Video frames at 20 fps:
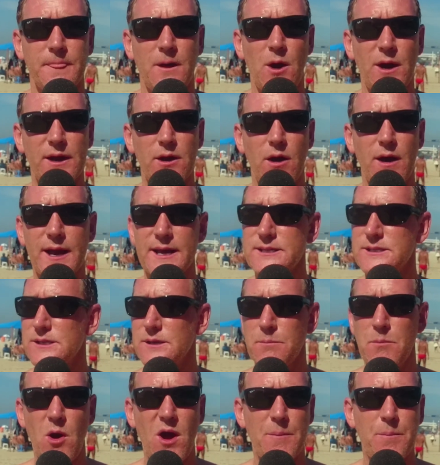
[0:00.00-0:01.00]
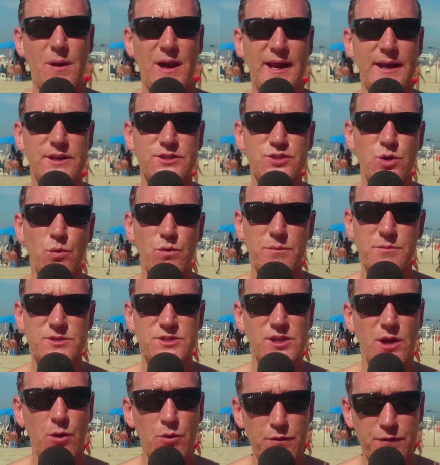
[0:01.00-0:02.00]
Hi guys, my play of the tournament
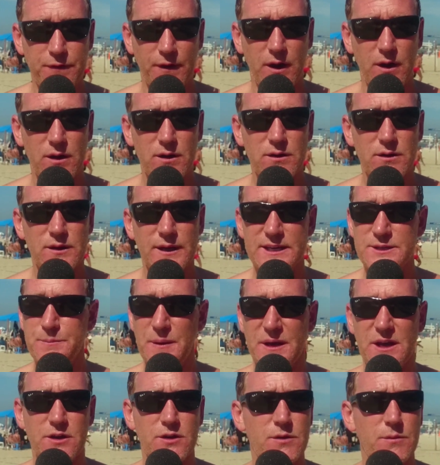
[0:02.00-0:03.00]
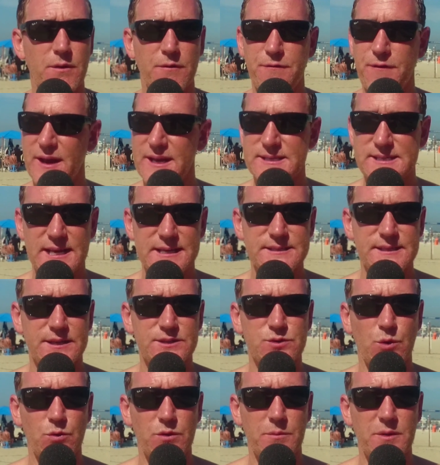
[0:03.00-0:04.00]
so far, it's been a fantastic
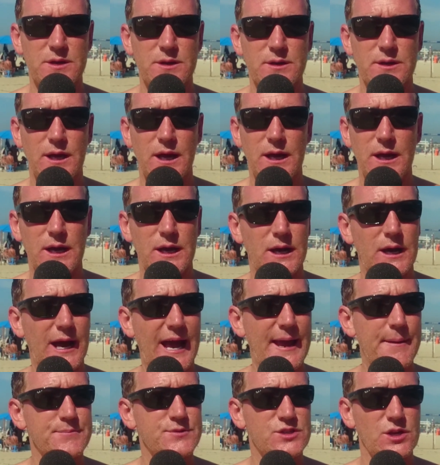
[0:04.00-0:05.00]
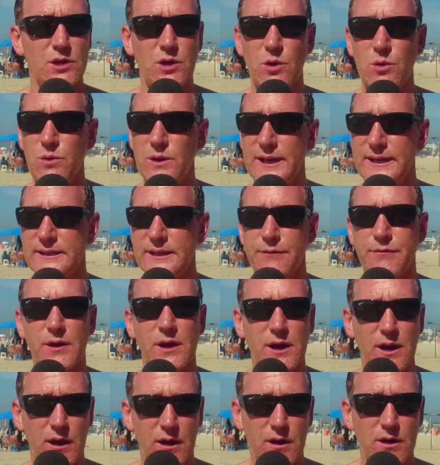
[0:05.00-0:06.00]
tournament, absolutely
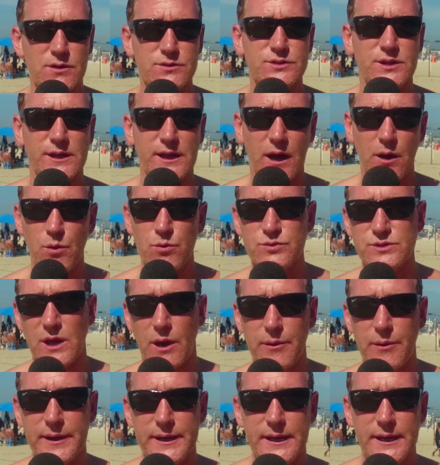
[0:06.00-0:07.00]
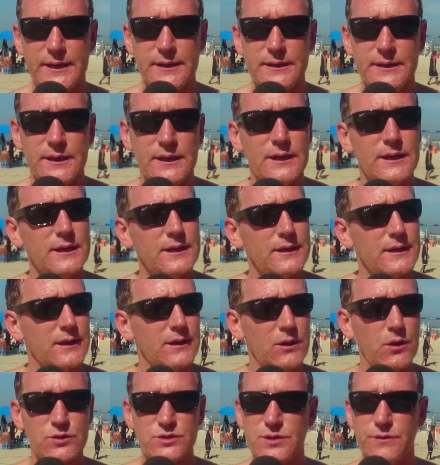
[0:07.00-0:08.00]
different class, the goals going in,
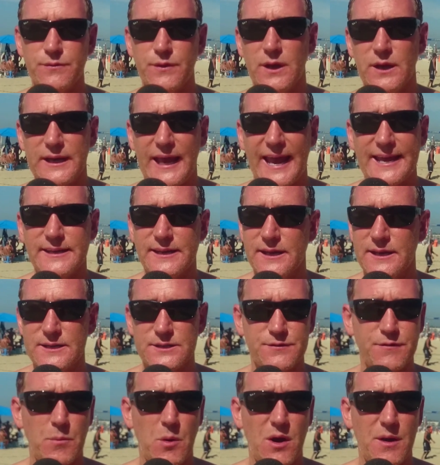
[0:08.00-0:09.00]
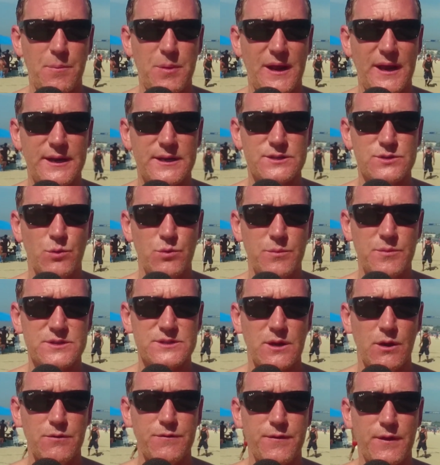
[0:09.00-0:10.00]
lots of candidates for my play of the tournament
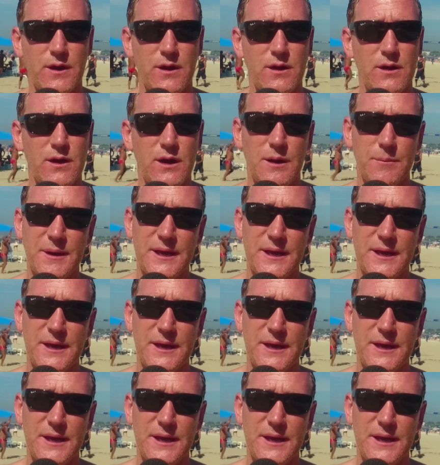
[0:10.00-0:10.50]
so far.